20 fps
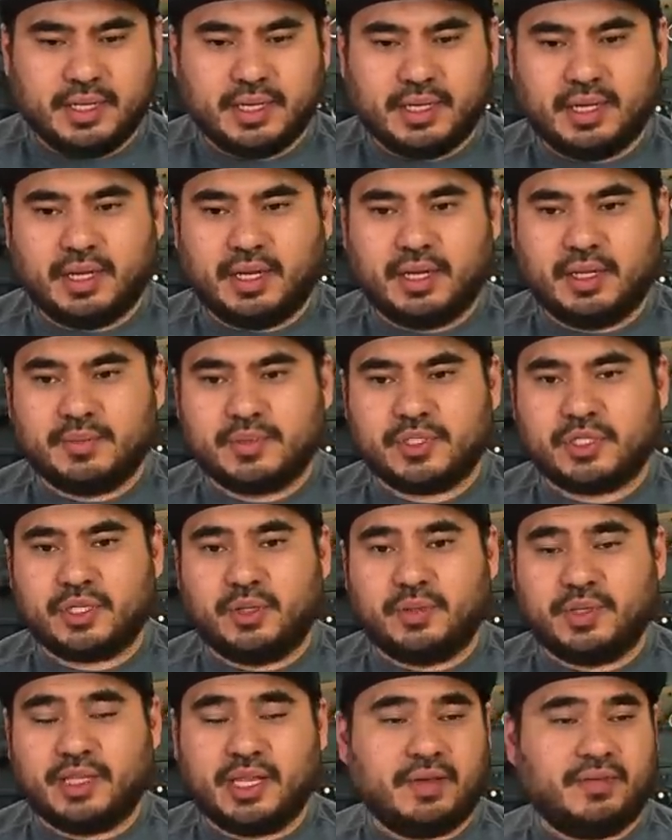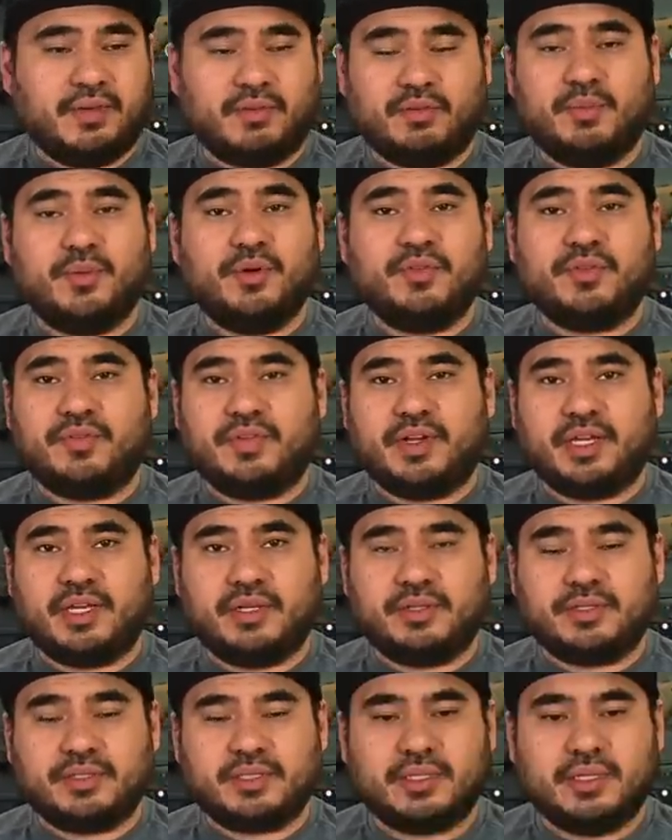Um, so they even removed the
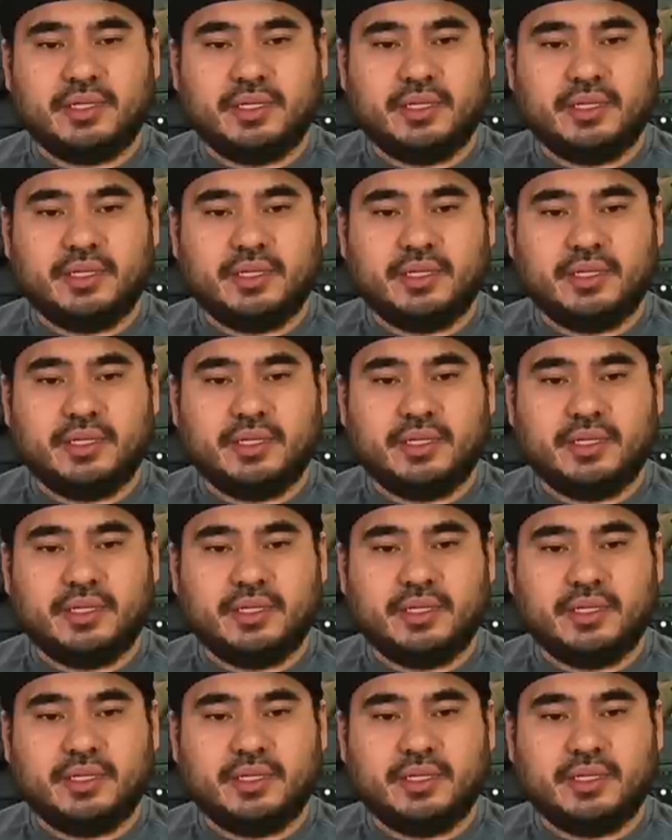videos.